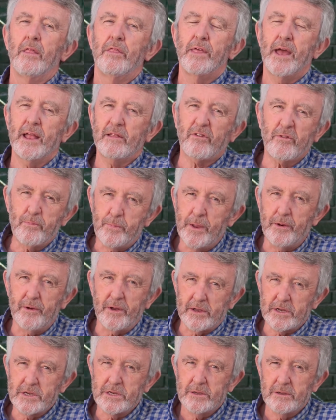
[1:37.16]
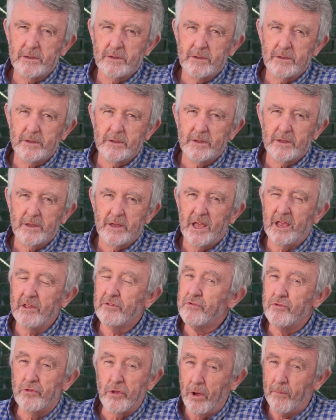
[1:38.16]
That spirit
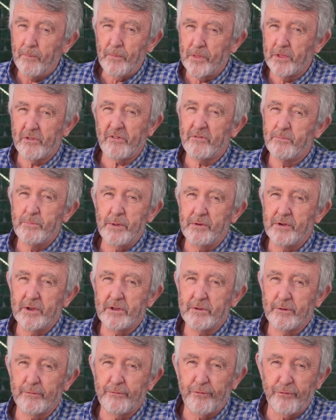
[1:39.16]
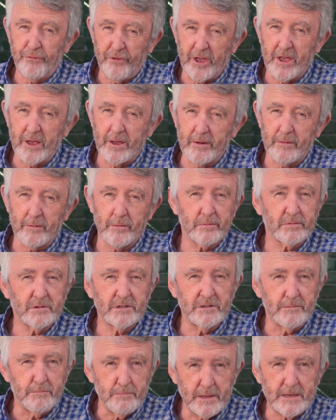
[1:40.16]
is not the spirit of fear or
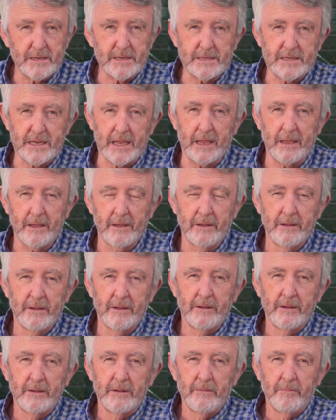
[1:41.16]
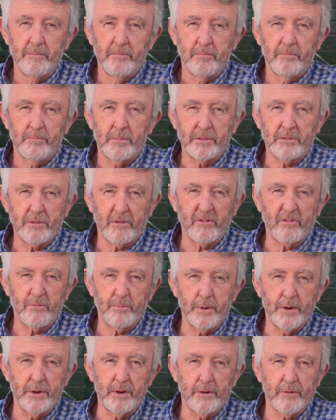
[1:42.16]
timidity, but the
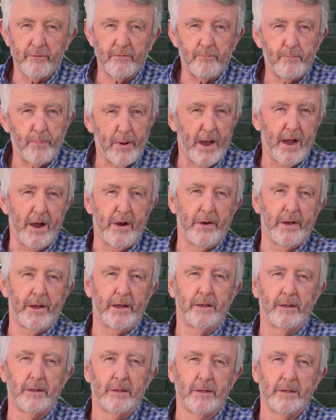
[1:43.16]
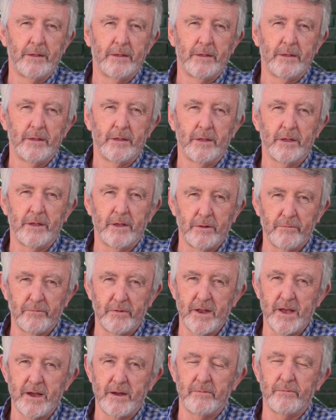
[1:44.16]
spirit of power, of
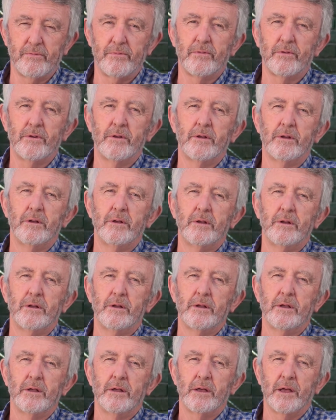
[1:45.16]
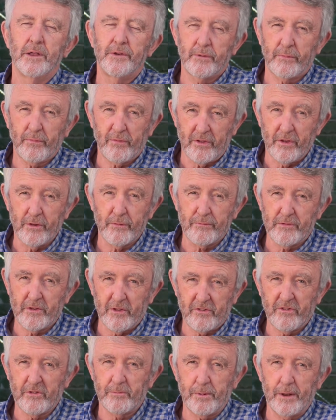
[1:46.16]
love, and of self
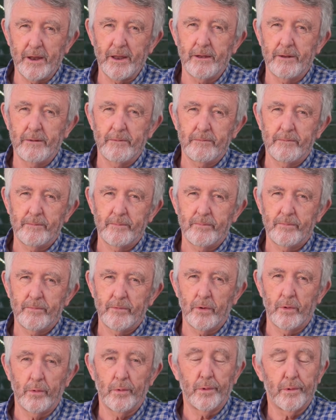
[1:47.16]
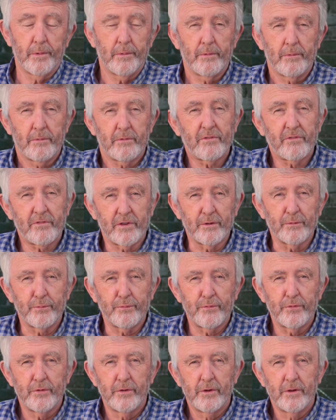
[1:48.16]
discipline or
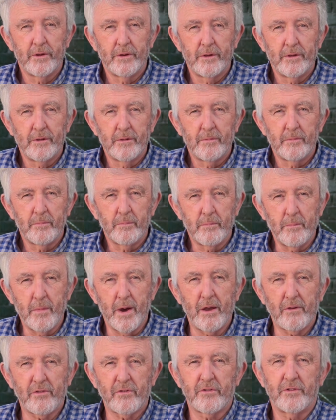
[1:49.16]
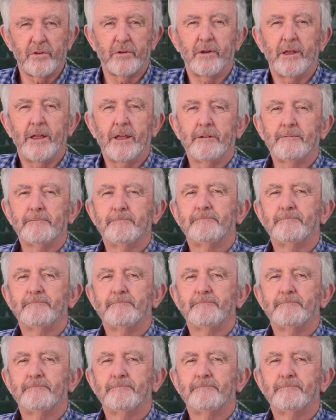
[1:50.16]
self mastery.